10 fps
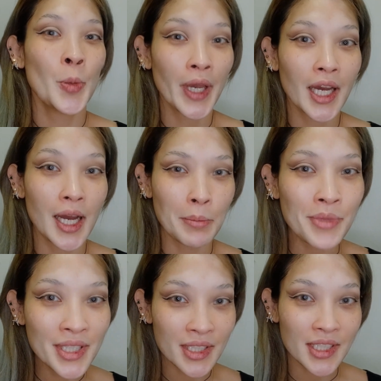oh my god, I
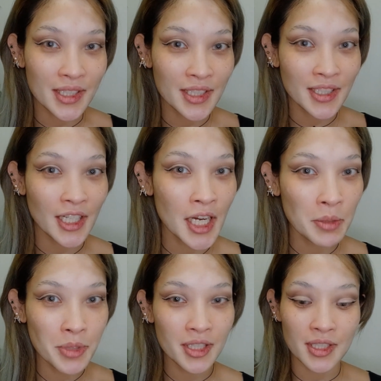missed this. I
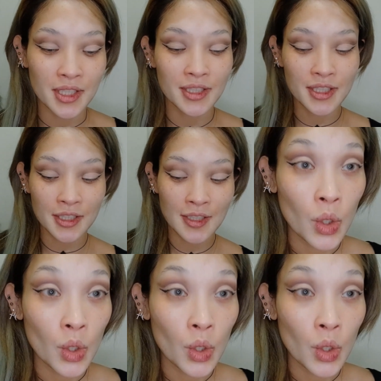kind of missed this.